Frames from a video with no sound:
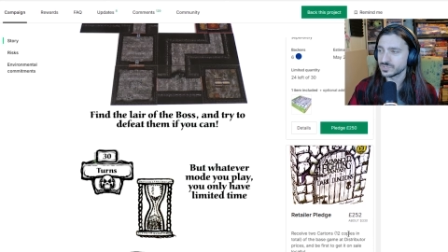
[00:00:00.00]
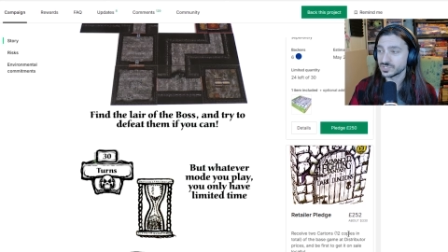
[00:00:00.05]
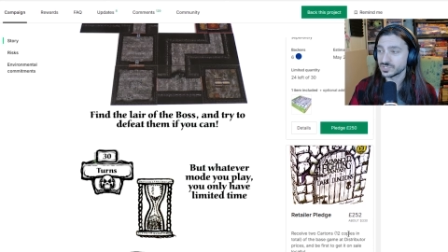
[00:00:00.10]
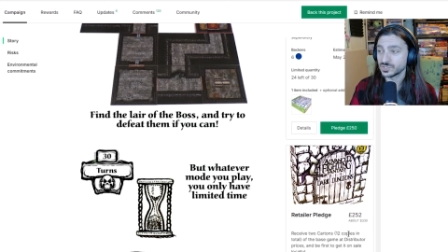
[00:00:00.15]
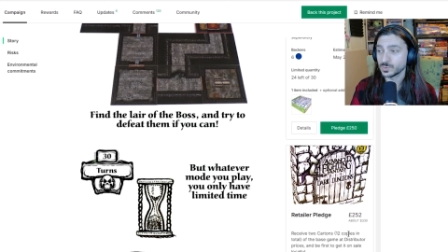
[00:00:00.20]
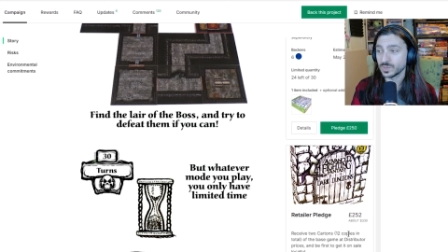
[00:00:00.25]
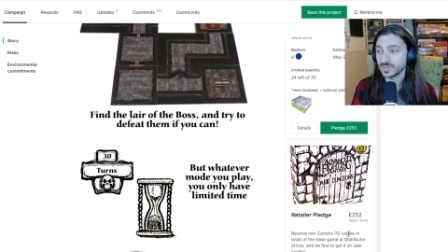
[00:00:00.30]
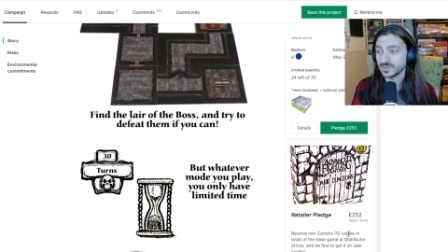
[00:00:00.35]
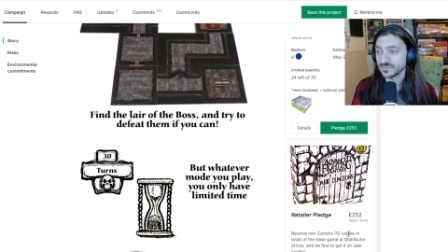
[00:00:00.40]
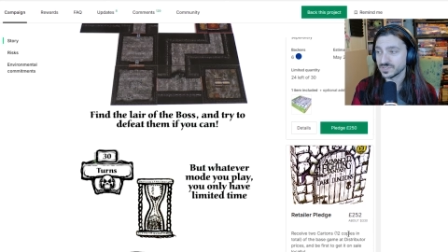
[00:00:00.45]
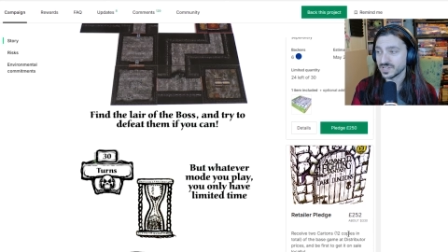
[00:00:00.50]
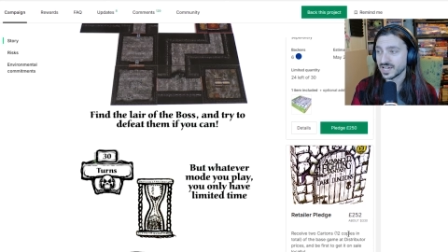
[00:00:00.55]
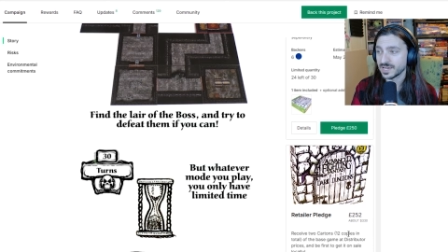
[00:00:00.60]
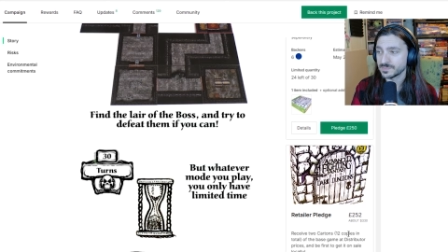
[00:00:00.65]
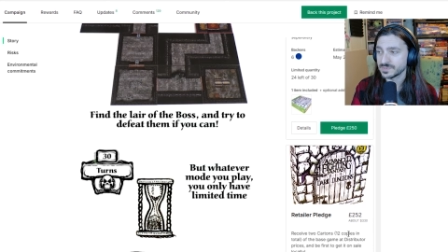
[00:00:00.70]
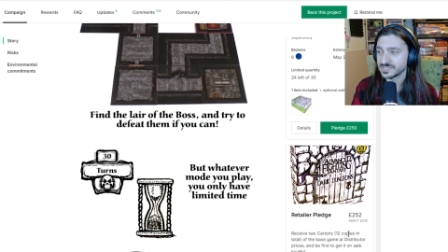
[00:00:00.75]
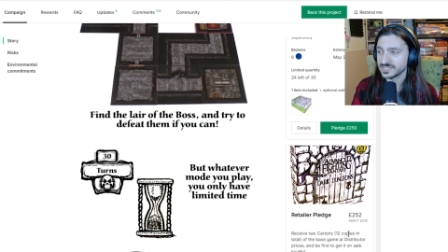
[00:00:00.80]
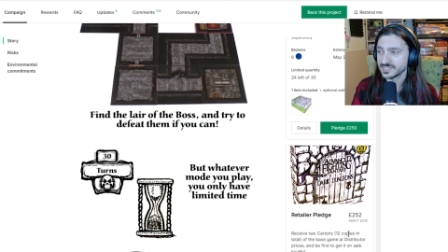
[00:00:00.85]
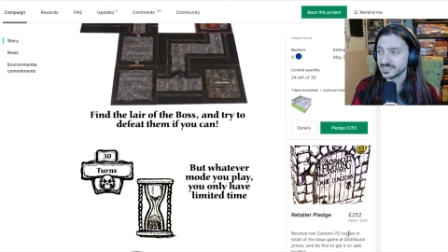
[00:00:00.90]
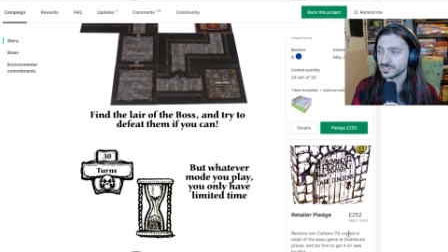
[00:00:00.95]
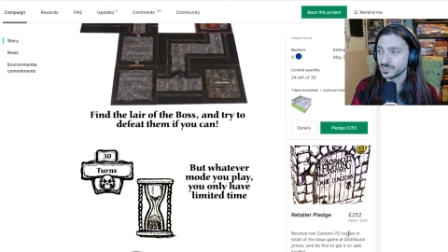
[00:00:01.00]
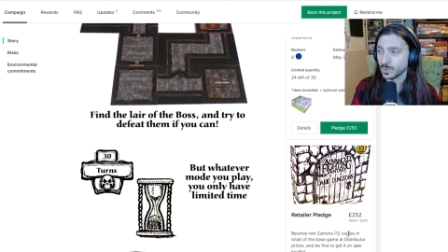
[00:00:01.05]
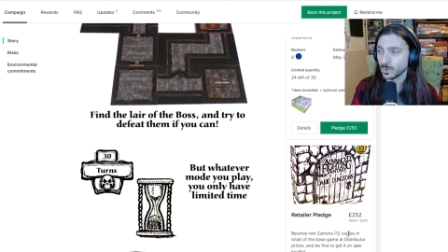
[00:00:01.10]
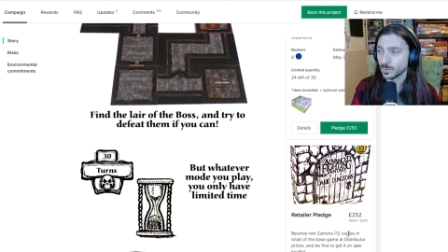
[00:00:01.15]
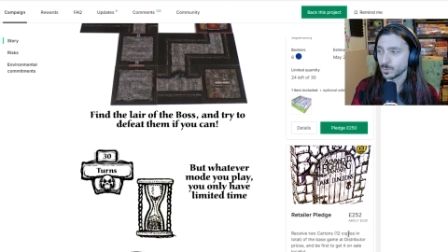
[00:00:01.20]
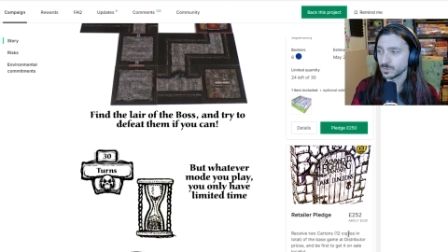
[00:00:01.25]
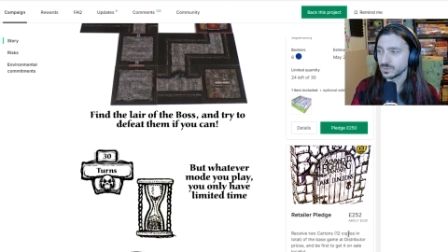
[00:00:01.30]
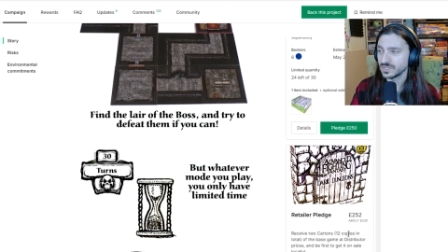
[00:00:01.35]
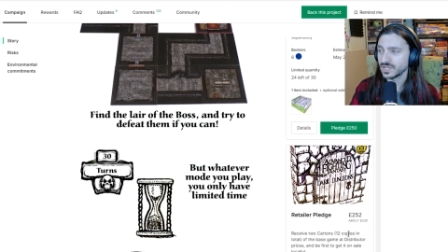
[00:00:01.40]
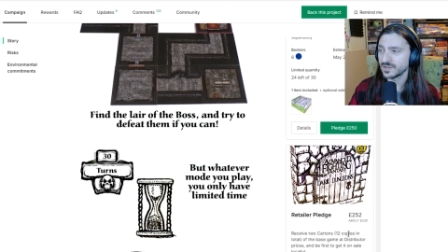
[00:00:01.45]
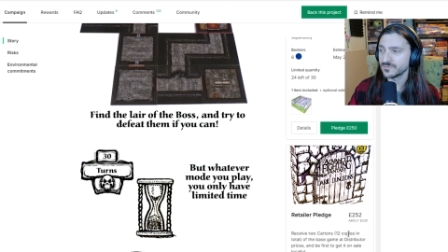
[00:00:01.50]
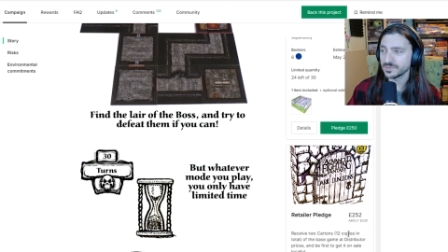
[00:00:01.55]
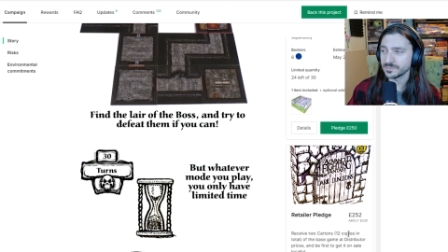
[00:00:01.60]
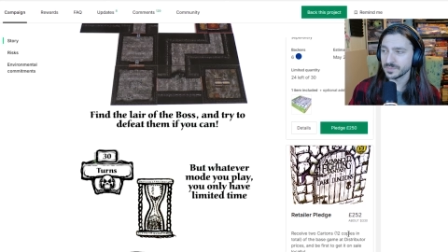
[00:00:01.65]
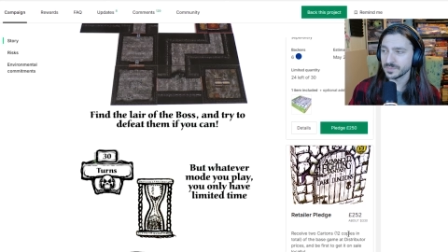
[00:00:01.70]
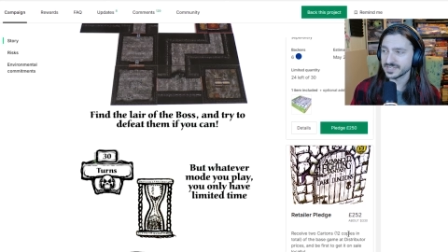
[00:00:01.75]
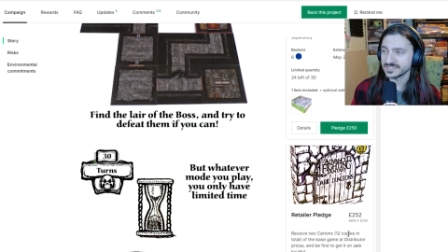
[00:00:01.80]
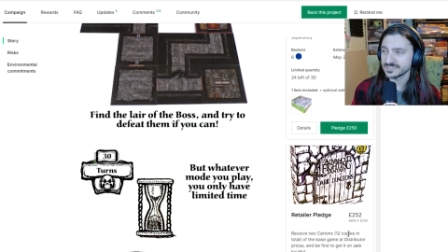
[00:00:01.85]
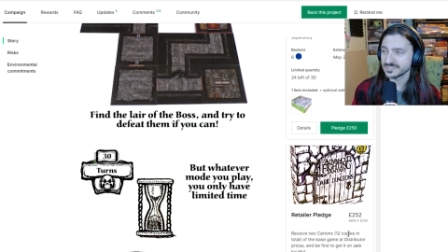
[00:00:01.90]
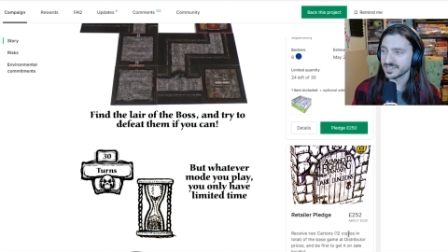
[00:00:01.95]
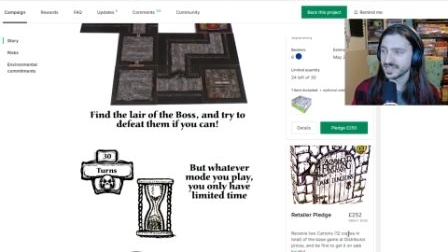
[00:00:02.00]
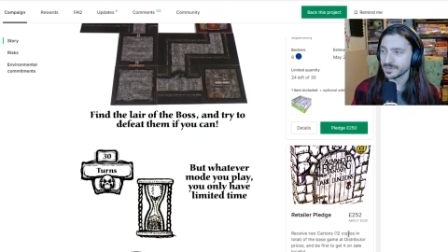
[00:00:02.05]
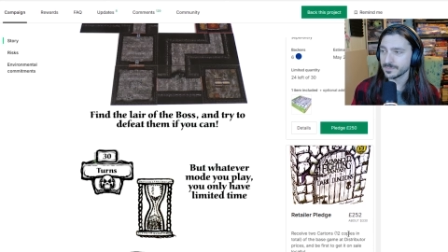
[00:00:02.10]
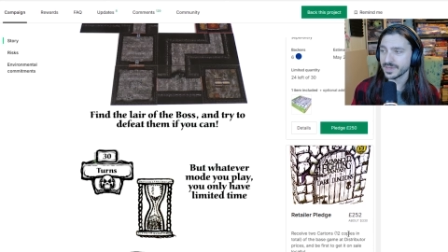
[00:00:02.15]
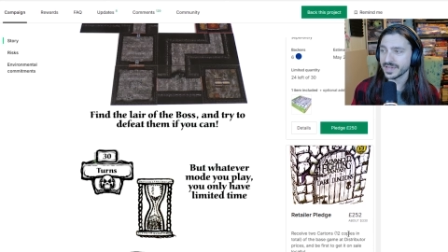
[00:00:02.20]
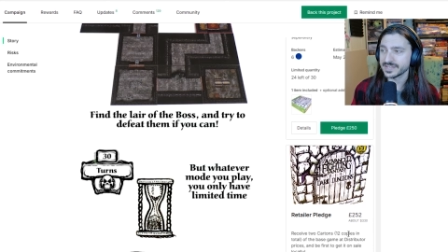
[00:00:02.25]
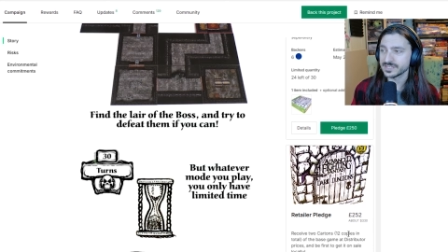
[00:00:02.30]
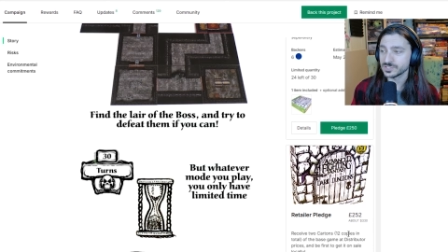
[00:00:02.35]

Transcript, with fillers: which is twelve copies in total of the base game